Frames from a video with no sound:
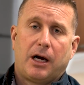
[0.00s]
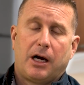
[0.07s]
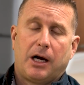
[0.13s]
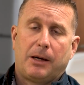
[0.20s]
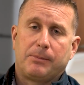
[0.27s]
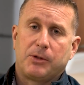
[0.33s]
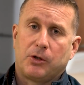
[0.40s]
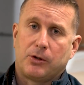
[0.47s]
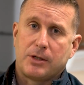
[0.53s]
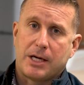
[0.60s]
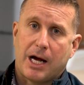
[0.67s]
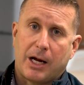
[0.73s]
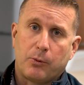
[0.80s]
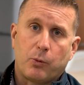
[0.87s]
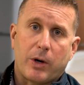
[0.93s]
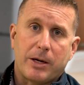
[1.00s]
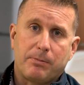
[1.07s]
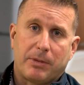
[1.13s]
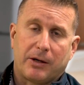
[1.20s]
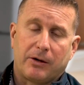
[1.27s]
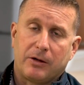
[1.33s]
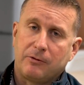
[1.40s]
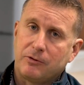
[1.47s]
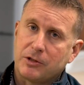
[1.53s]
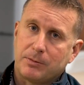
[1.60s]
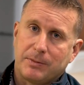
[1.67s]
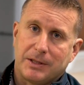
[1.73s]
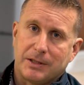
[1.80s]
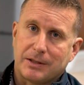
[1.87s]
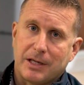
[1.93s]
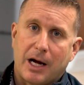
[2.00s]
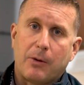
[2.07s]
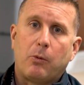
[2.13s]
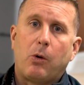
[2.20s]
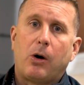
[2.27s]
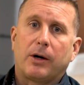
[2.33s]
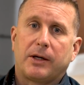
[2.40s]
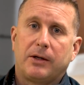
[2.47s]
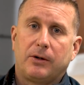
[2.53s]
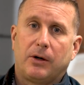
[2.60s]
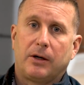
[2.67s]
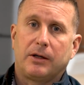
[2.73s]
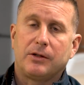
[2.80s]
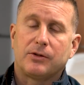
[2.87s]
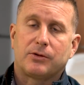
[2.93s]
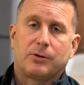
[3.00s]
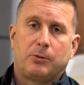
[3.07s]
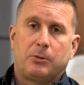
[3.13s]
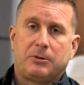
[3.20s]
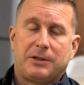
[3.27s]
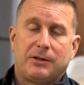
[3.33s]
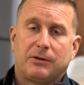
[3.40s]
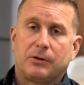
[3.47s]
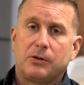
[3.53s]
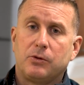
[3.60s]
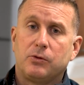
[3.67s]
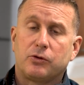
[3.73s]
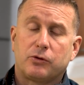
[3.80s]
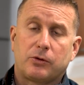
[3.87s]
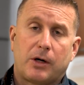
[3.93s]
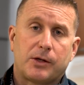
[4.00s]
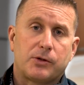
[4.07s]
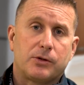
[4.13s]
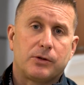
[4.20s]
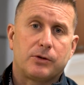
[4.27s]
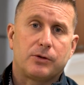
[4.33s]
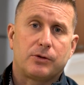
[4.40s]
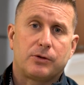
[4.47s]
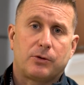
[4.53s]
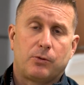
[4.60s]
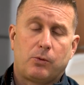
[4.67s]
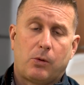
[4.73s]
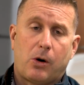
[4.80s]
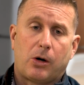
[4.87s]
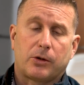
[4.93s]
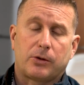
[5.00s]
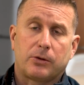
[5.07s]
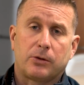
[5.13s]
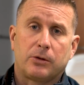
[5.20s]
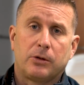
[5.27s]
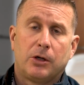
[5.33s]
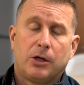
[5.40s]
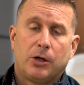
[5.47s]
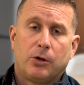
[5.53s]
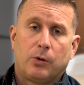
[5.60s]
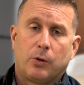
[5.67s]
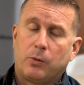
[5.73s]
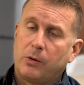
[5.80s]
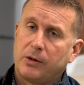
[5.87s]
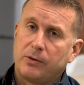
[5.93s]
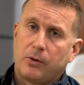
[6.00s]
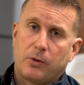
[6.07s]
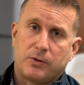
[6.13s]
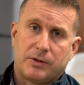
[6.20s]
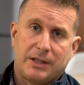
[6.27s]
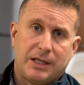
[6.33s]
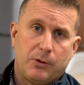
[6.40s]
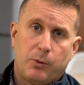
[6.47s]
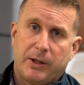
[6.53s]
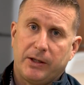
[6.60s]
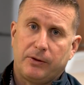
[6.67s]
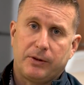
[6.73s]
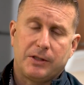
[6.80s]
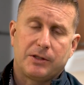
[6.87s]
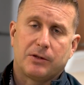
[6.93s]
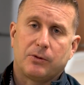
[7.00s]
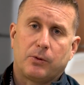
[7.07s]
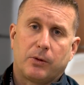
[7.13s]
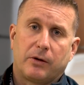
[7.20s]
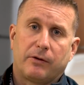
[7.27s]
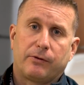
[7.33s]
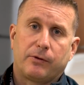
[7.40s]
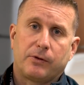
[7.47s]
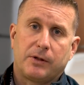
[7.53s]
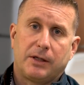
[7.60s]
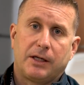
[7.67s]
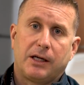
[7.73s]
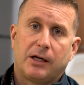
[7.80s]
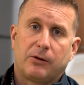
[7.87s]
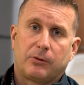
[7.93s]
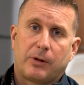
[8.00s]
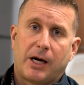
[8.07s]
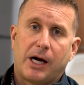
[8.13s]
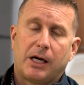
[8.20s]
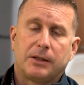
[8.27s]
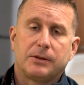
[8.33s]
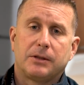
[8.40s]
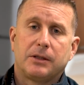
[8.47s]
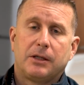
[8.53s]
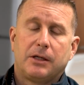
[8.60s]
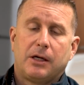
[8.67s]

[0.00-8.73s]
You're non-weight bearing, which means not walking on it. So we'll either use crutches, a walker, or one of those knee wheelies in order for you to get around.